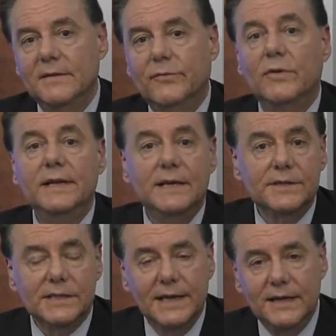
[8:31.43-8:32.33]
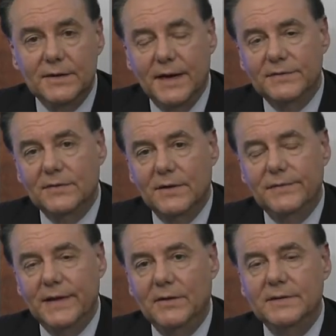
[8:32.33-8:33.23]
40 years later, after our
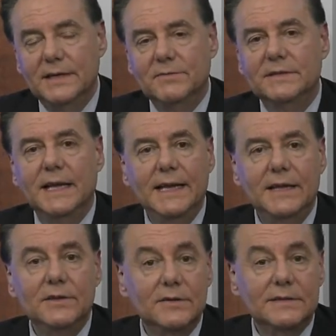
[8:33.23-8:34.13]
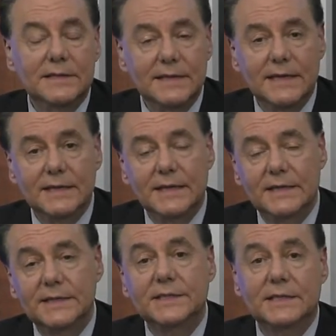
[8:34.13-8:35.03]
founding, we're taking a look to, at, a,
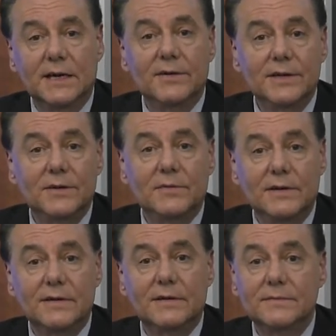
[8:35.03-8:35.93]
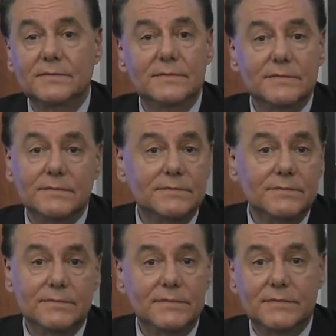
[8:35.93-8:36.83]
at, a, scenario where
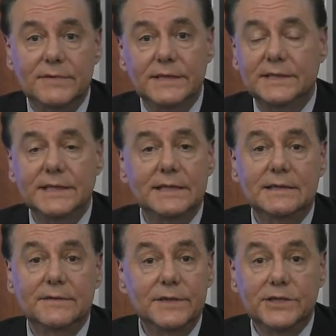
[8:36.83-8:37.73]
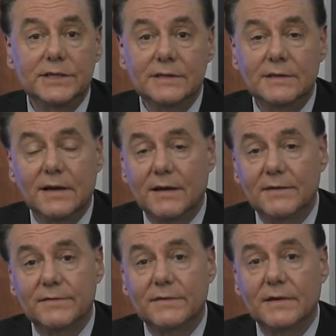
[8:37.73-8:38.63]
we see a division
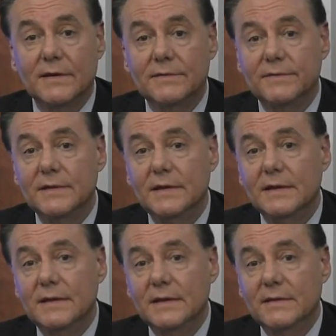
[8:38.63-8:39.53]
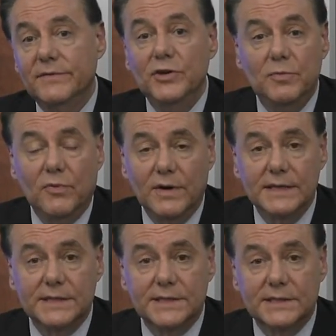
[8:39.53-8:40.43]
of, of
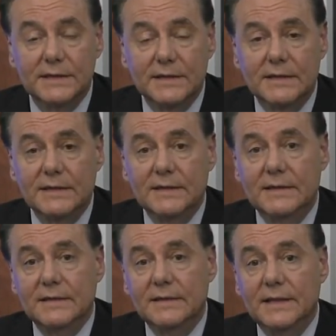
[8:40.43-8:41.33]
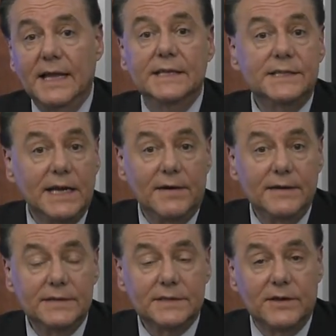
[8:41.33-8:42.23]
viewpoints that is
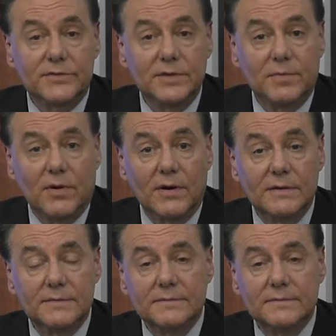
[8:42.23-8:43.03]
tearing this country apart.